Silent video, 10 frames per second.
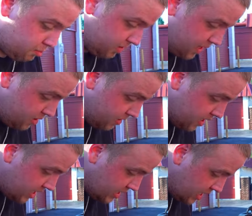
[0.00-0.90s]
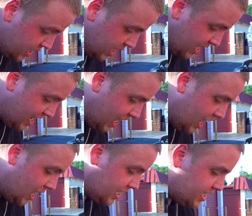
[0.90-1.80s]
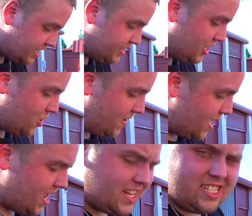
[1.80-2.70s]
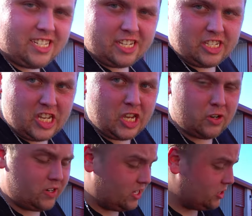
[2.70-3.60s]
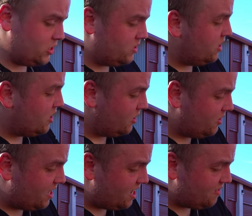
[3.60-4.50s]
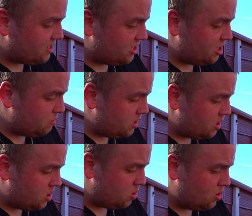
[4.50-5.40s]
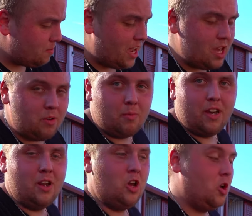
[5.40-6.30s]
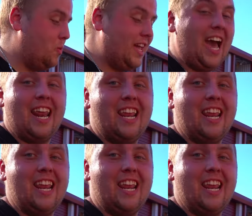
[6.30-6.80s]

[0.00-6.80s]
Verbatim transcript: brand on it is Conn. It says C-O-N-N 16 on it. So no idea if that's a good one or a bad one, but we got